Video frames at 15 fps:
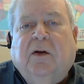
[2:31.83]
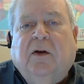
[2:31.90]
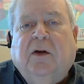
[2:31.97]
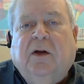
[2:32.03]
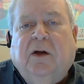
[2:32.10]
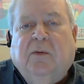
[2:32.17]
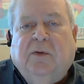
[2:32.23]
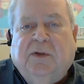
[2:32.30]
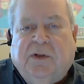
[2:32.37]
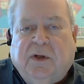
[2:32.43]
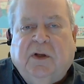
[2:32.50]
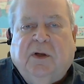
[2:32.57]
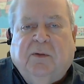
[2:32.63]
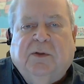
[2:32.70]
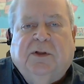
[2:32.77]
It
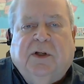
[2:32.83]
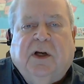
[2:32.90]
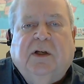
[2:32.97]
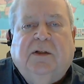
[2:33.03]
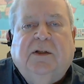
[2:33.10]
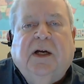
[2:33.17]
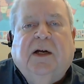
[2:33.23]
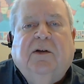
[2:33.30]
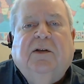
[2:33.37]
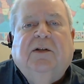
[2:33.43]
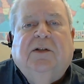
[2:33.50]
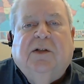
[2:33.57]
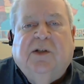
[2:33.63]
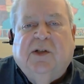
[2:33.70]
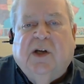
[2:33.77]
was cut down
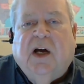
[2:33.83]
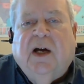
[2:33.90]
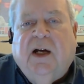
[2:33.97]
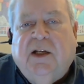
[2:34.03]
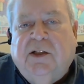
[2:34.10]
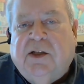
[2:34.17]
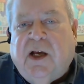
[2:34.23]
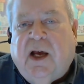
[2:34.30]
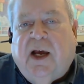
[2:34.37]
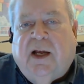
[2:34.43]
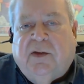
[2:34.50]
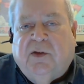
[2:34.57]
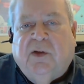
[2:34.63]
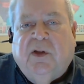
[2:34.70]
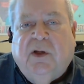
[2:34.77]
into sides
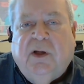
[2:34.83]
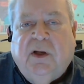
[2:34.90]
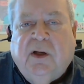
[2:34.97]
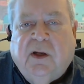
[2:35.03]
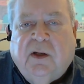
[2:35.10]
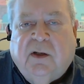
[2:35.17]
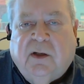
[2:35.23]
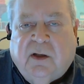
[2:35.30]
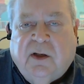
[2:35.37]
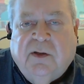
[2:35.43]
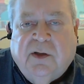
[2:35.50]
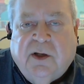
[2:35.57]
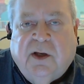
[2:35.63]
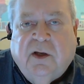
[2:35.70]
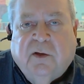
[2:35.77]
at the
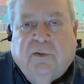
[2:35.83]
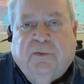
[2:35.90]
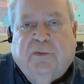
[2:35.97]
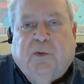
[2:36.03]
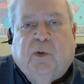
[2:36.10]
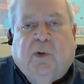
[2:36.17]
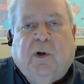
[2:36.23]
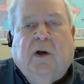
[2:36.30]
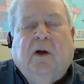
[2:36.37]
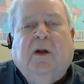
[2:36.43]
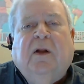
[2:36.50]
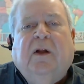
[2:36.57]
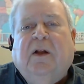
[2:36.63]
on the kill floor,